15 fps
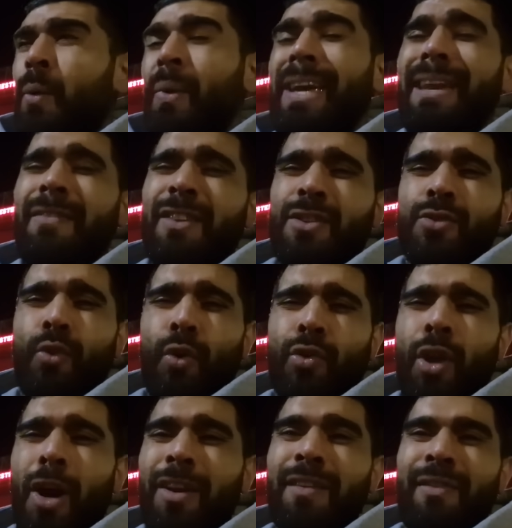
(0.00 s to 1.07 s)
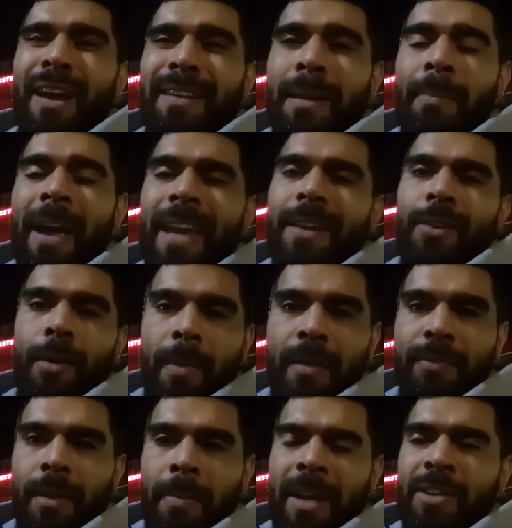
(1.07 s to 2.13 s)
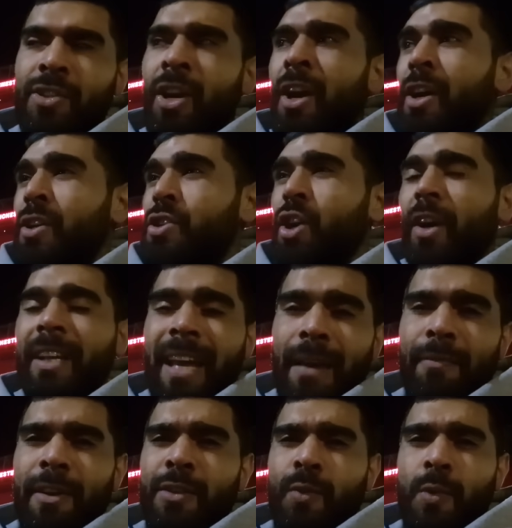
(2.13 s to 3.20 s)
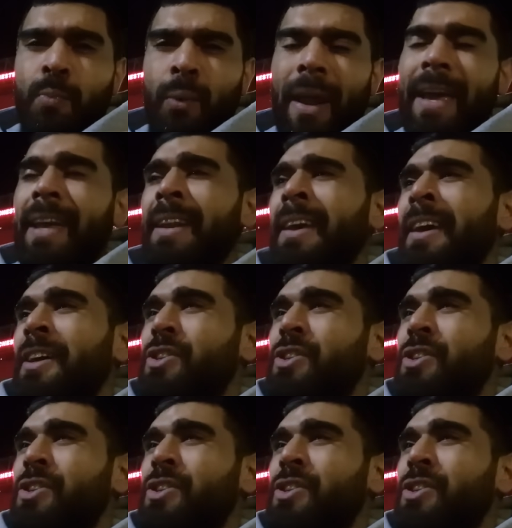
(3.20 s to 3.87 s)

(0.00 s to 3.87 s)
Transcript: We even saw Donny van de Beek come off the bench. Johnny Evans was playing.